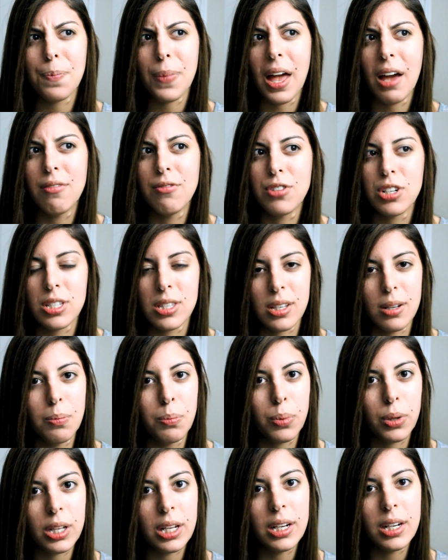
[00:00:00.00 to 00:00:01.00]
I've just
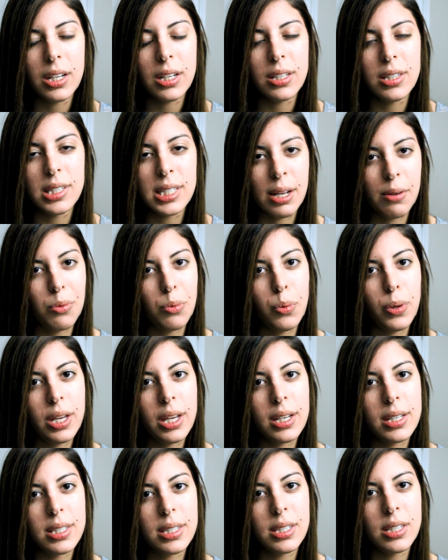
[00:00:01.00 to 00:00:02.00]
completed 7
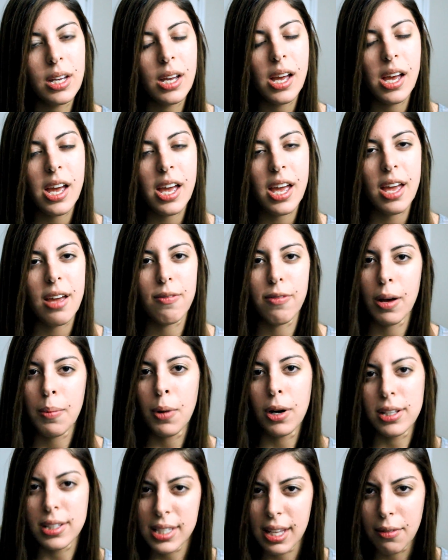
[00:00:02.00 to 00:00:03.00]
weeks if I'm
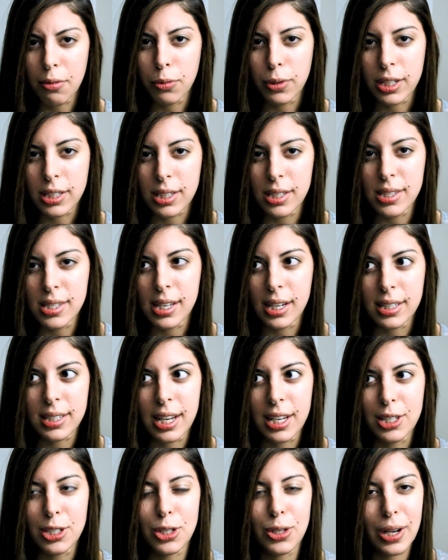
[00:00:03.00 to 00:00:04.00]
on 7 weeks and 6
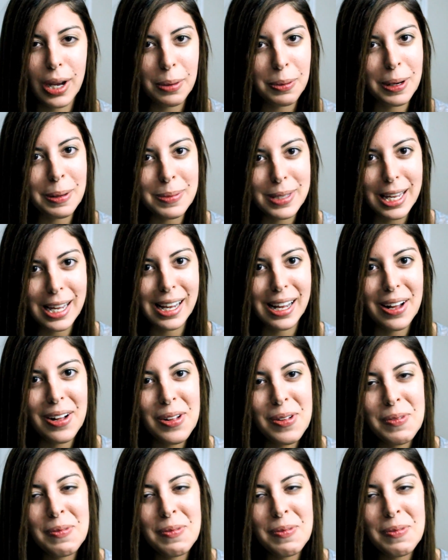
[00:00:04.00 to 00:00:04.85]
days. Do you get what I'm saying?